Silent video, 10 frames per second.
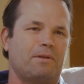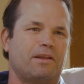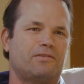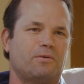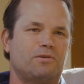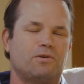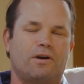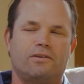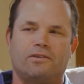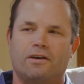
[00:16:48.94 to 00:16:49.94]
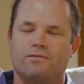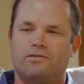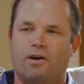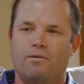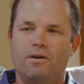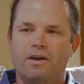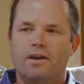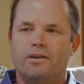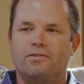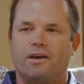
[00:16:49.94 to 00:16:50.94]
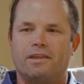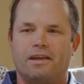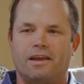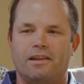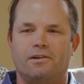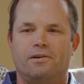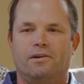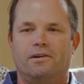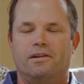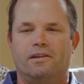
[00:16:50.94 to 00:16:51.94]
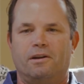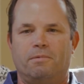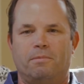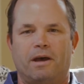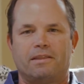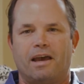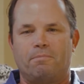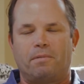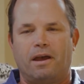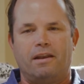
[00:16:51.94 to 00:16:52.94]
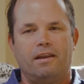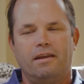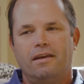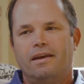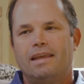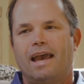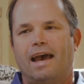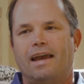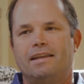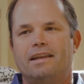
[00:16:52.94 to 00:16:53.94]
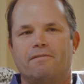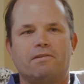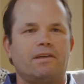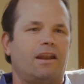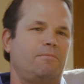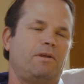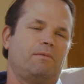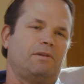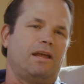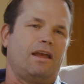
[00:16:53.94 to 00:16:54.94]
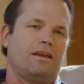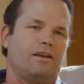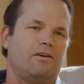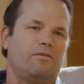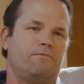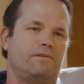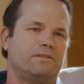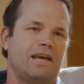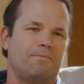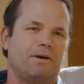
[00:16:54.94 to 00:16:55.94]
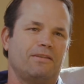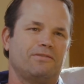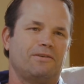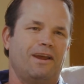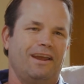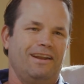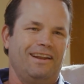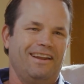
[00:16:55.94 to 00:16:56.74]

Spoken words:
Let's go enjoy ourselves. So I think I learned a little bit about that. But yeah, I never thought I'd be able to hang at home for 10 months straight.